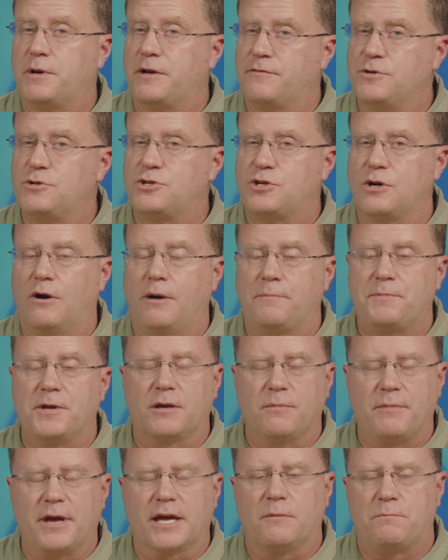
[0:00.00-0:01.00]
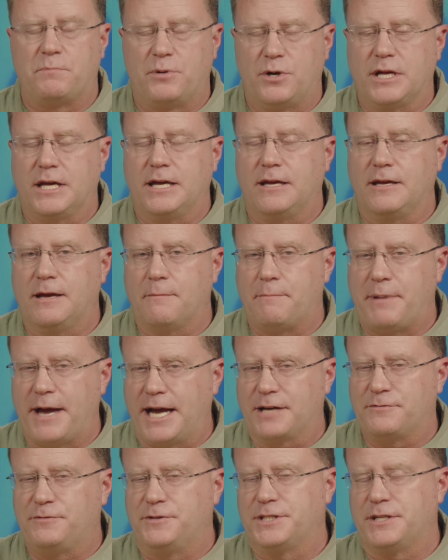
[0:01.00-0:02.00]
but if you show up, you can make a pretty
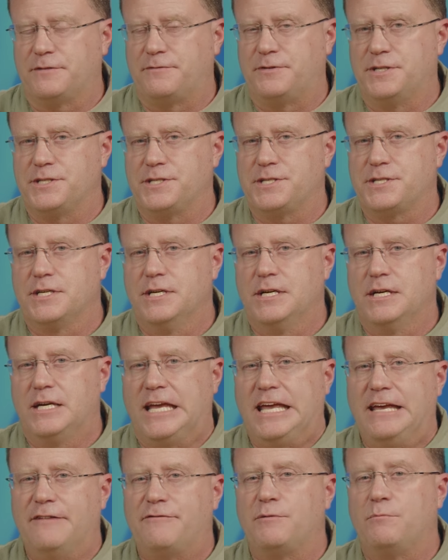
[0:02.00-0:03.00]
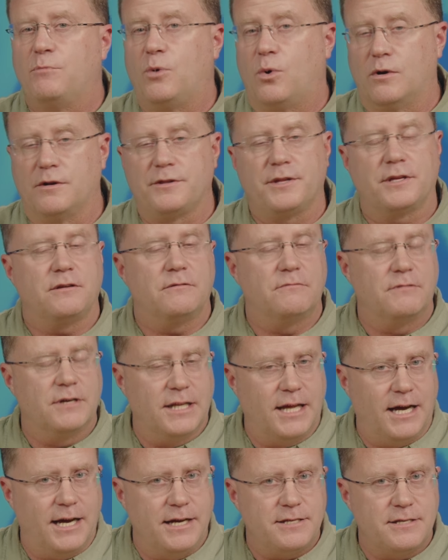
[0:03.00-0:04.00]
impactful difference, even more than you
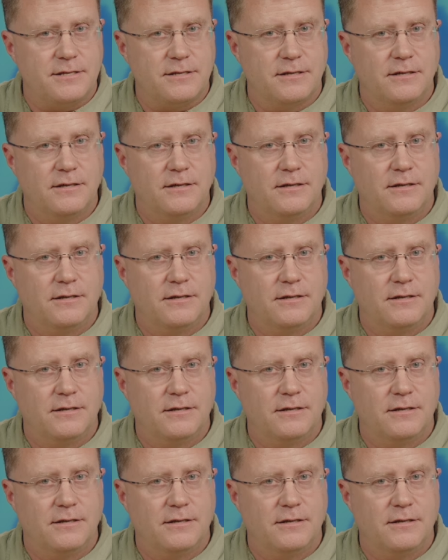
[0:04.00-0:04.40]
realized.